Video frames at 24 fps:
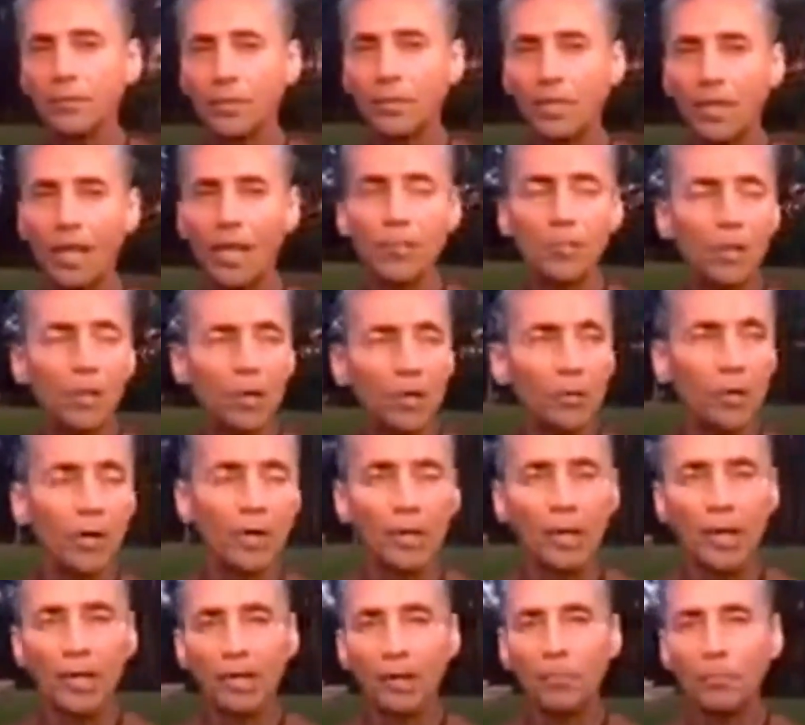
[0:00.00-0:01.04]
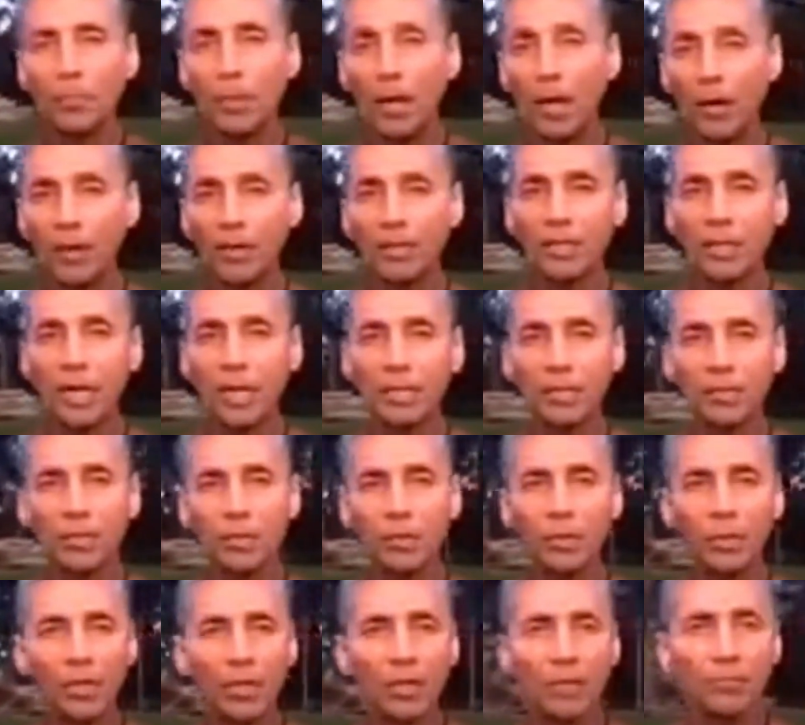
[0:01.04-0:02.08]
We came here, what, like a parasite
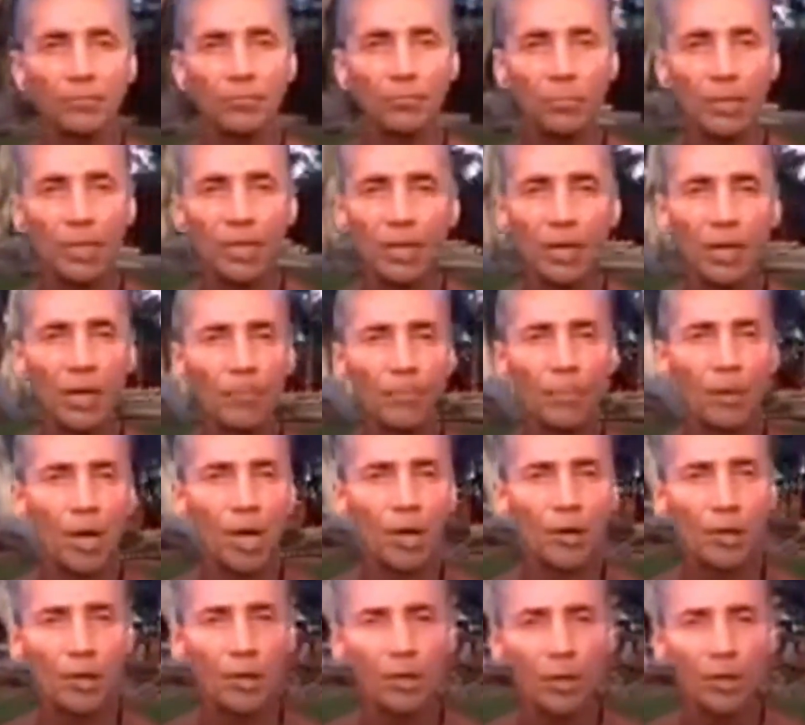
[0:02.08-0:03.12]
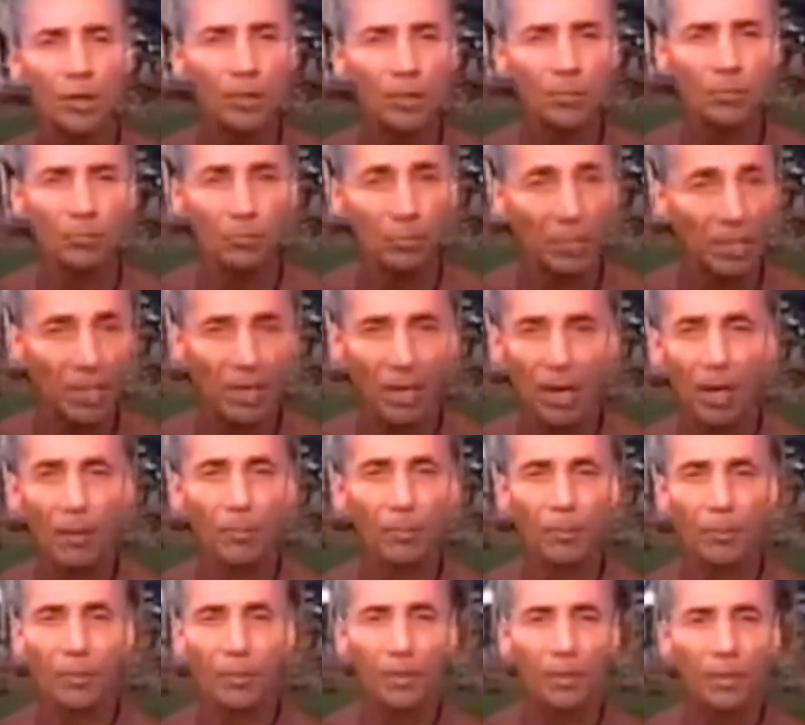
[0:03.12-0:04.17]
to go ahead and beat up on, beat
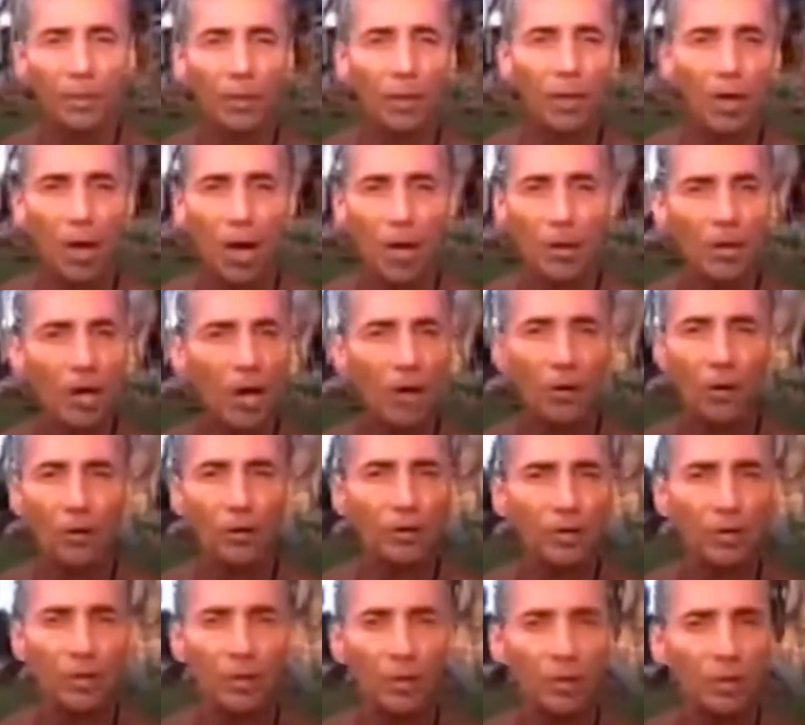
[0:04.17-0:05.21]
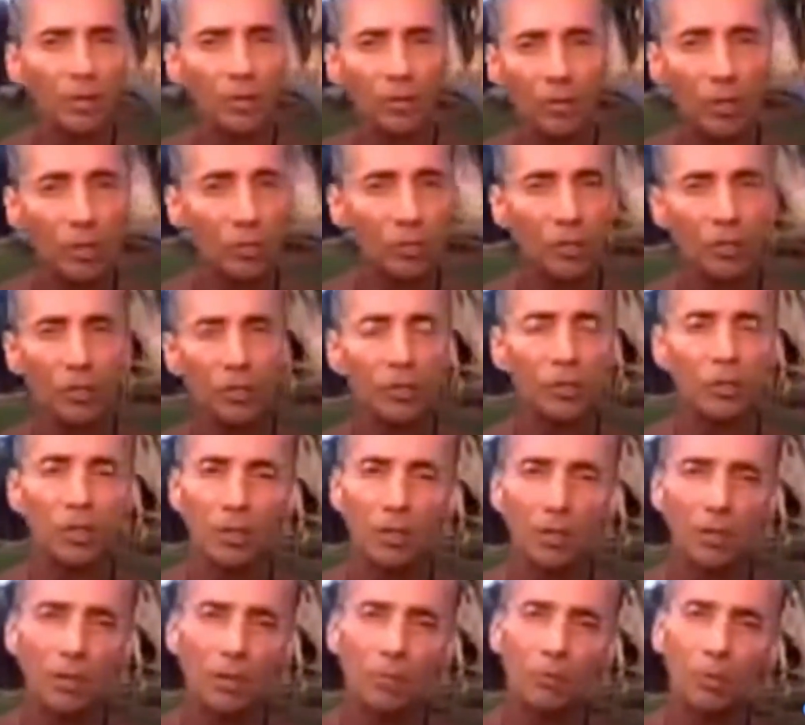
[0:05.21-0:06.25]
up on not only the creatures
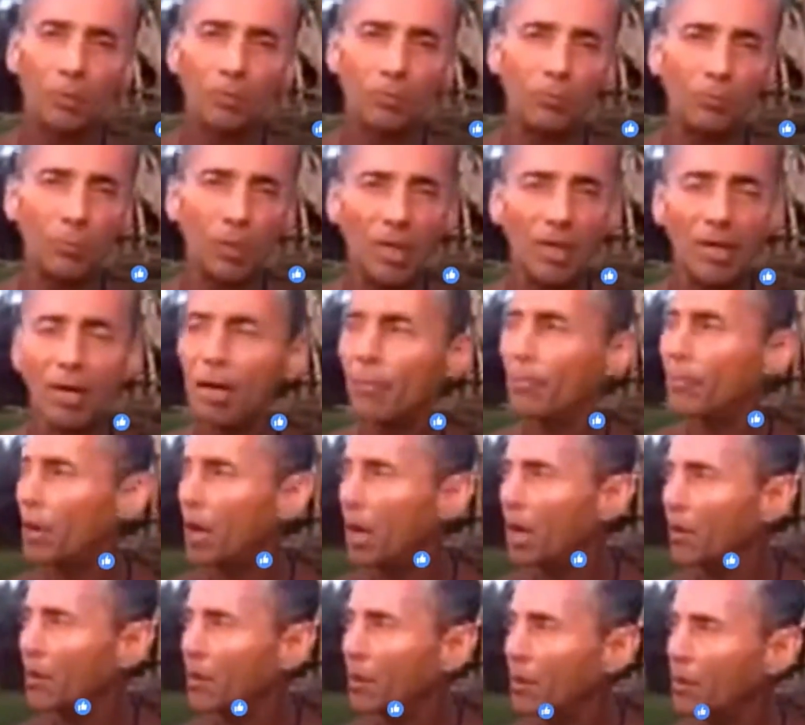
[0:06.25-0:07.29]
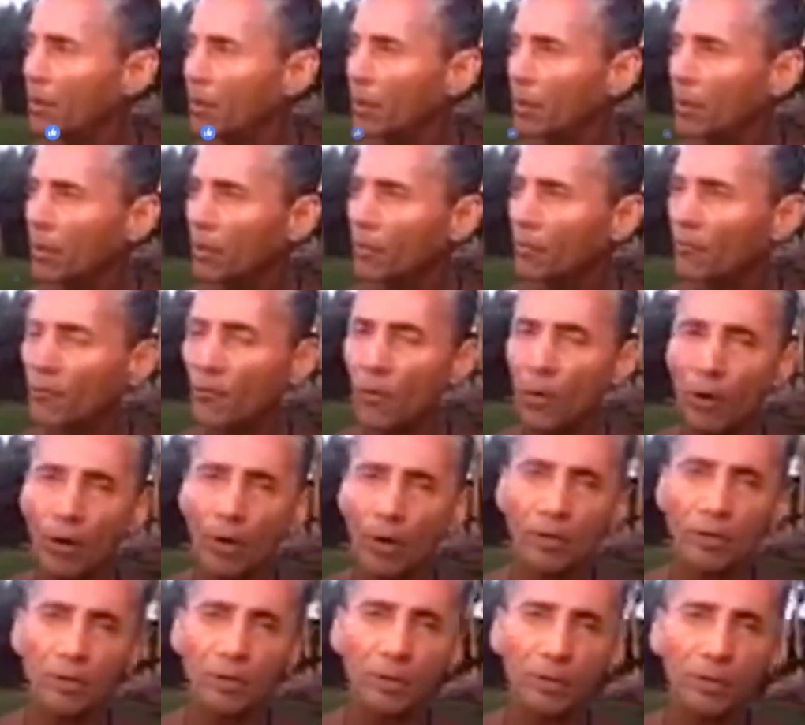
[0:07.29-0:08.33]
but beat up on the
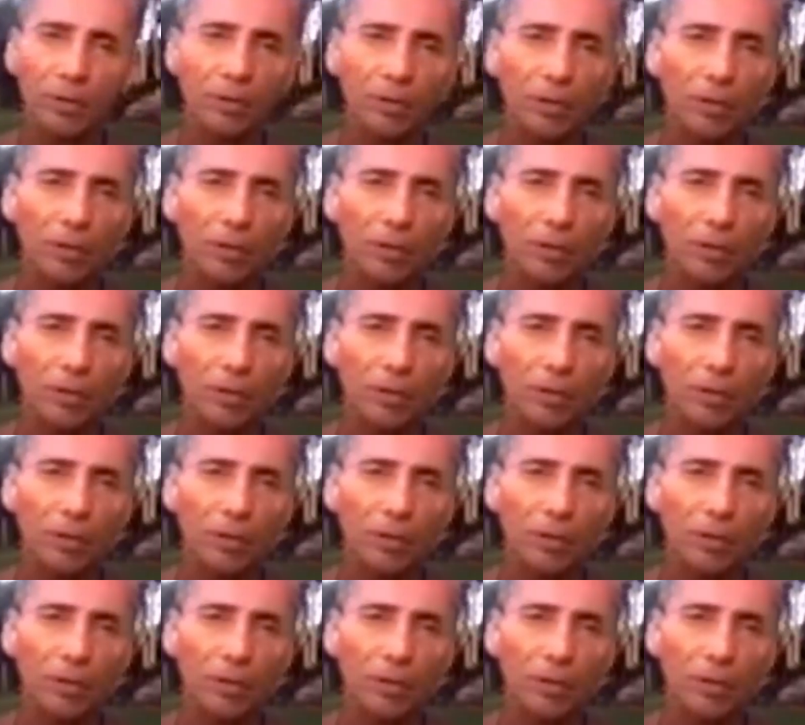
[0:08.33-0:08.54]
forests?